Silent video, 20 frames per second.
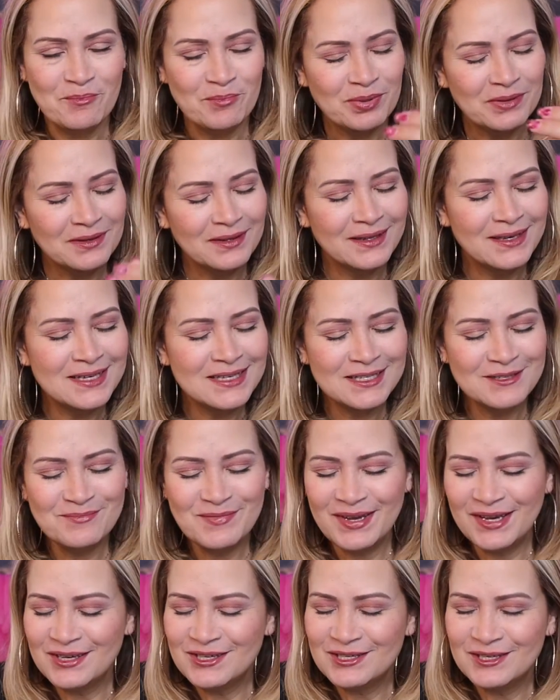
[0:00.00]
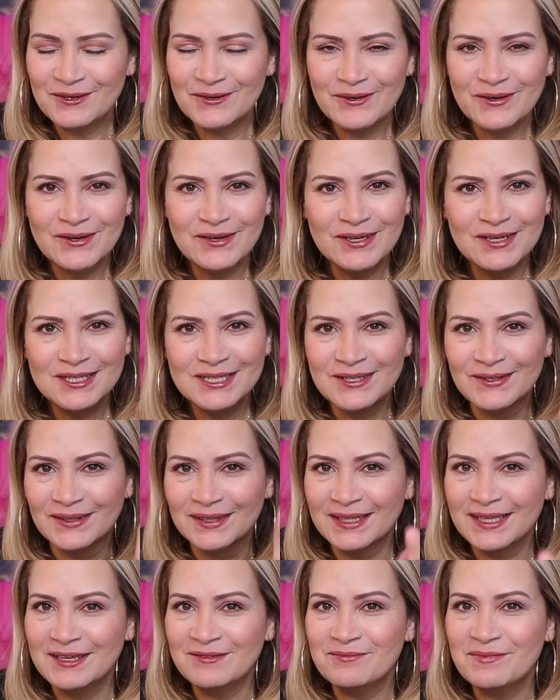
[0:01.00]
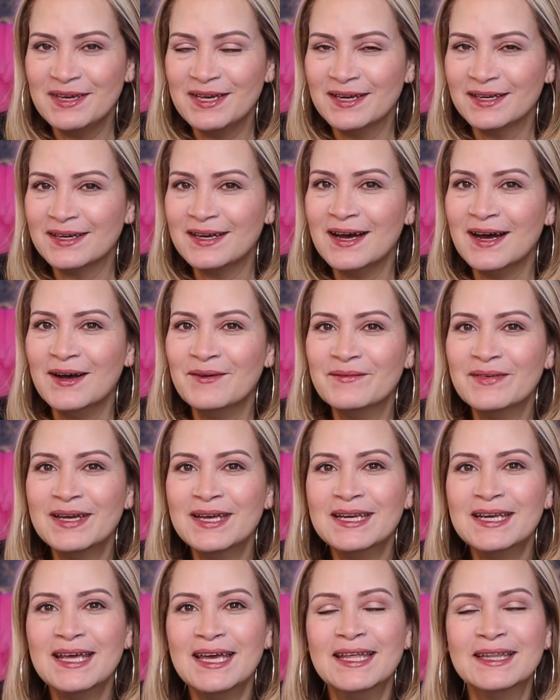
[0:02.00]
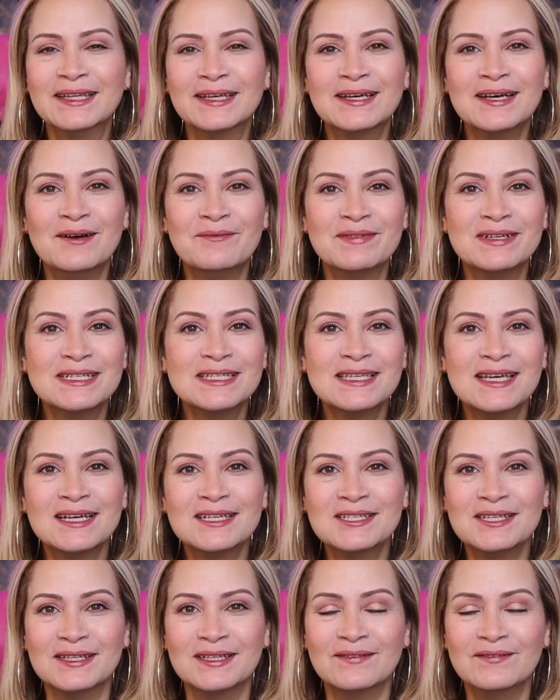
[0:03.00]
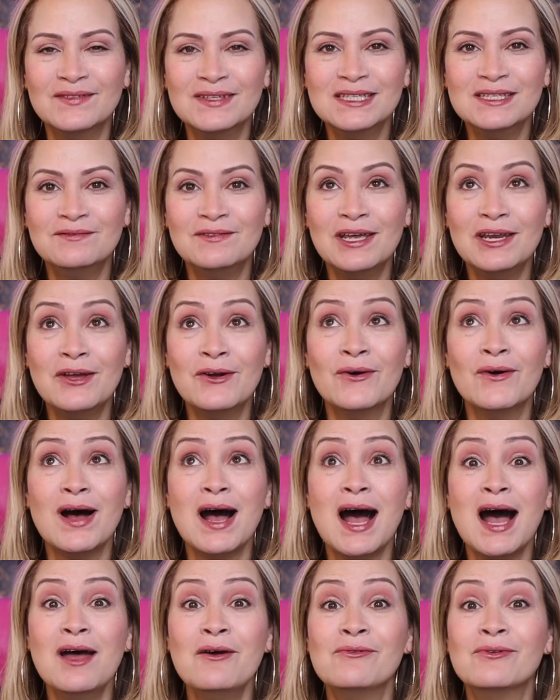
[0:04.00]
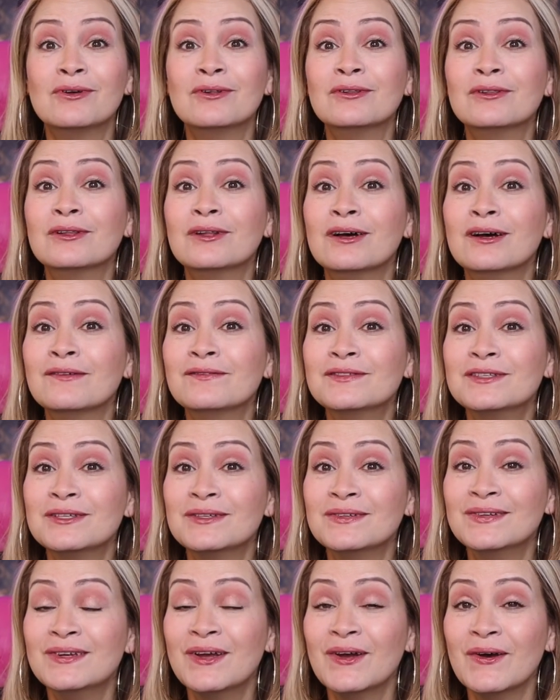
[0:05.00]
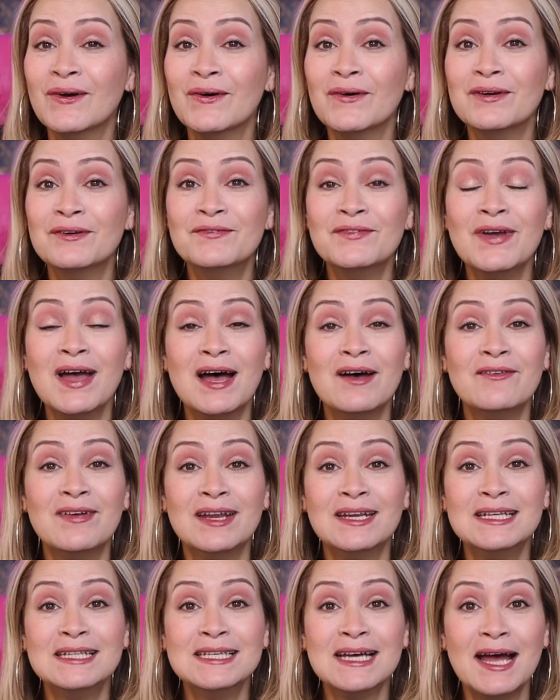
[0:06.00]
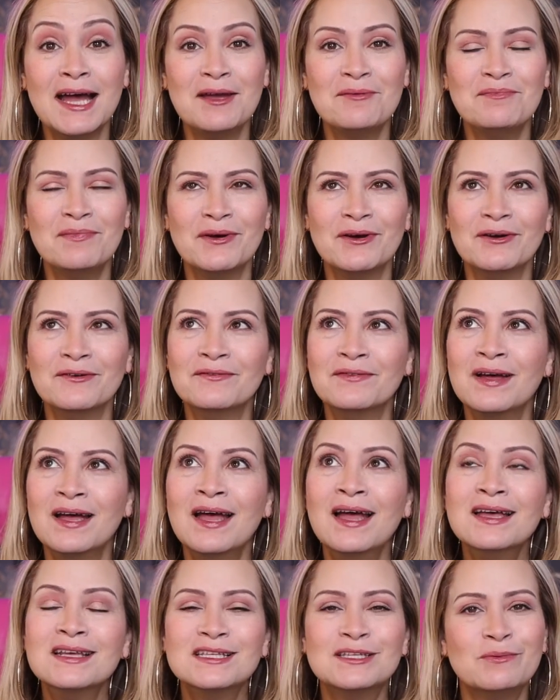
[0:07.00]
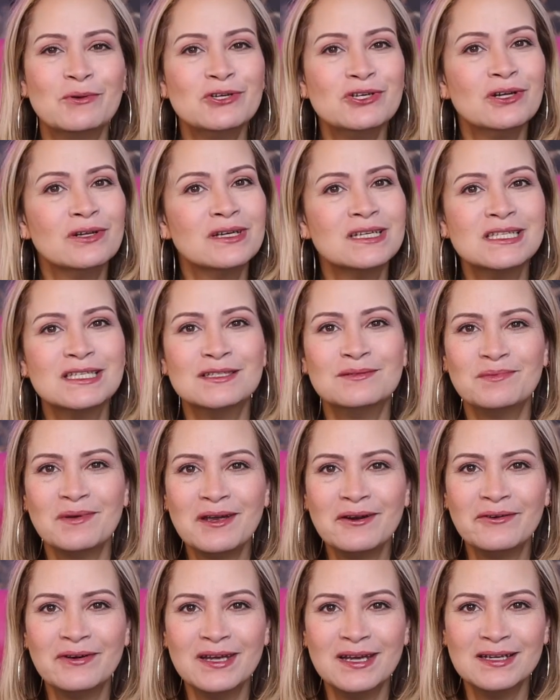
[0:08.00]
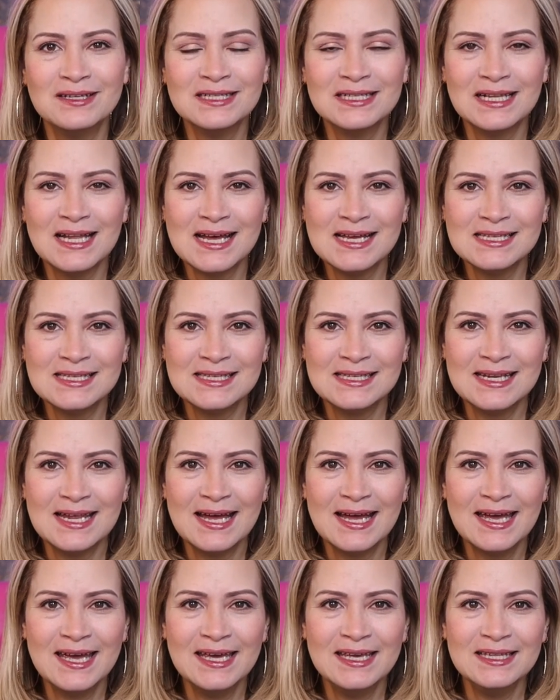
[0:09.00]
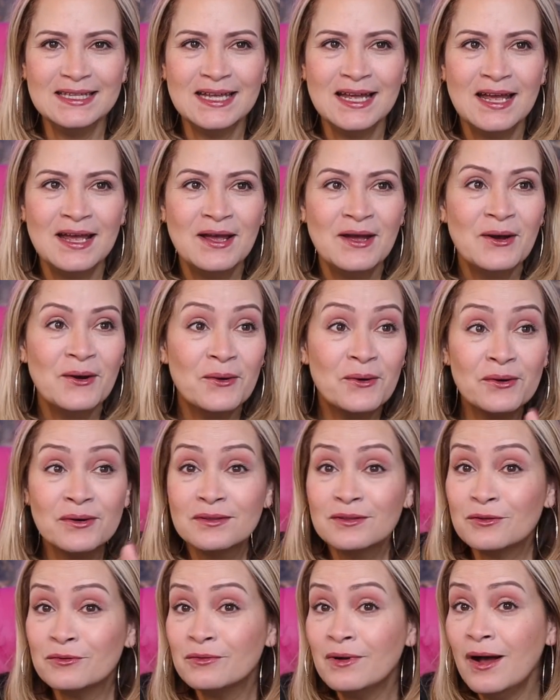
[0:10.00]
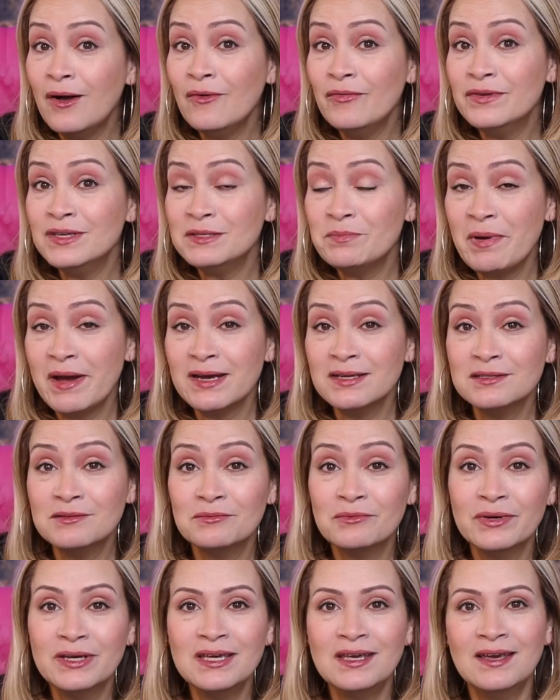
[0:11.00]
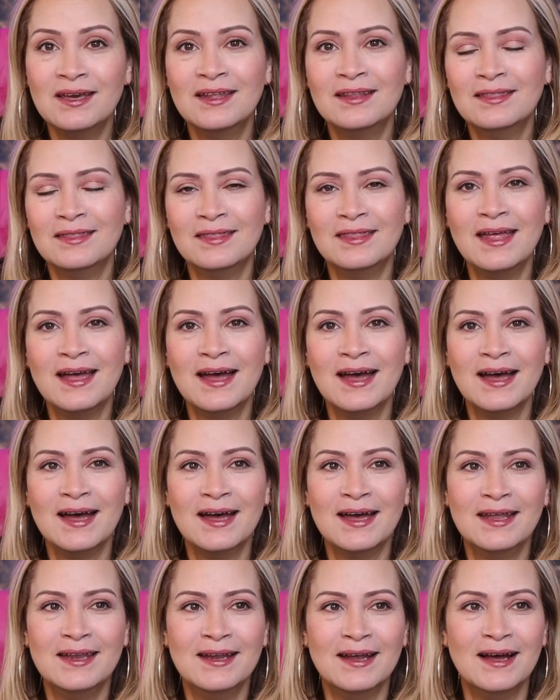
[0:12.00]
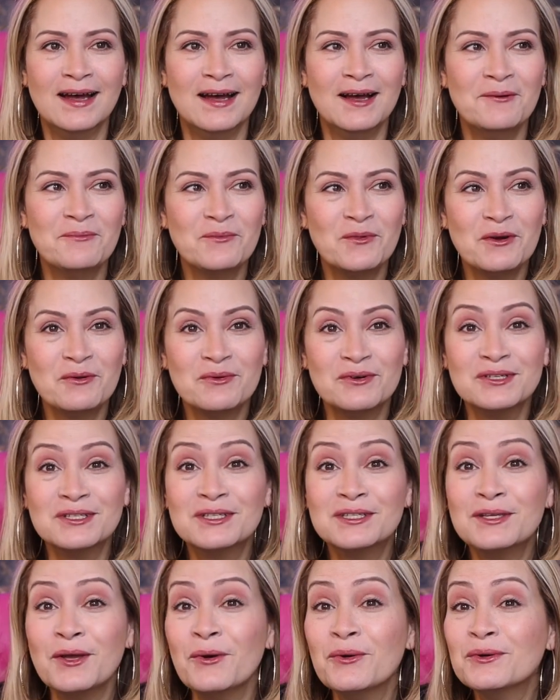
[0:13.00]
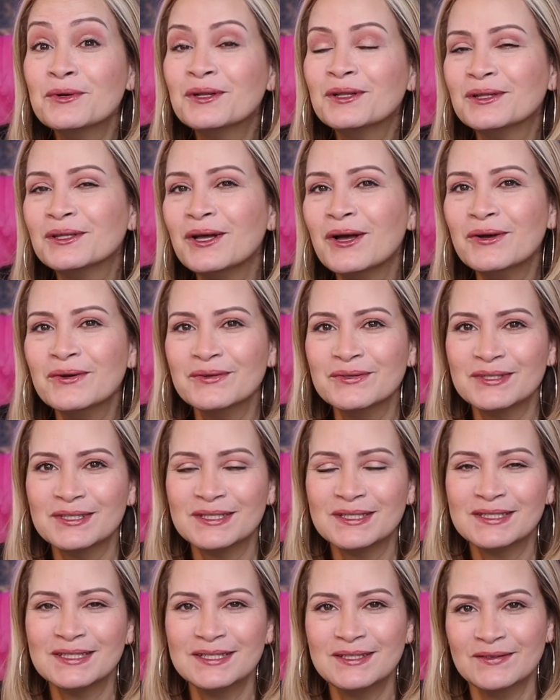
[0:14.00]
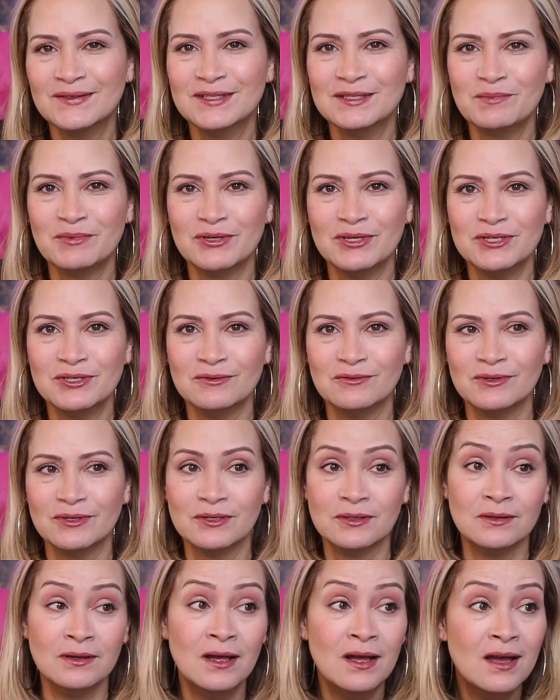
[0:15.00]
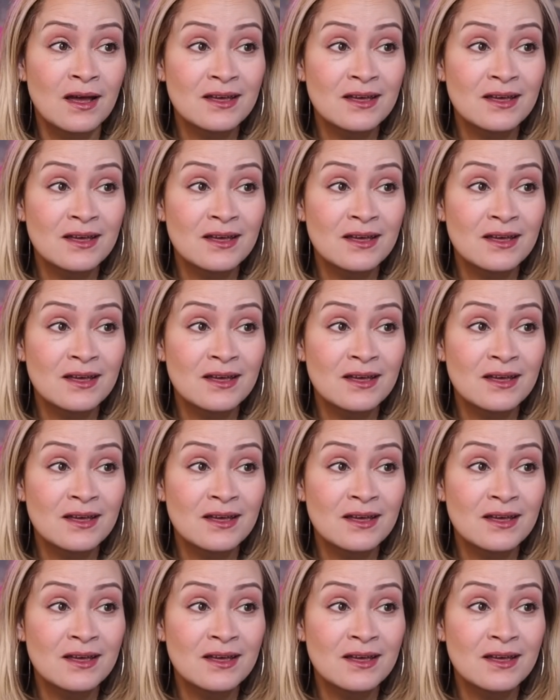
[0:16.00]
Please make sure to leave me a comment in the comment section of this video. I will love to know if you have any type of special experience last night or throughout this past weekend that we were so close to the spiritual world.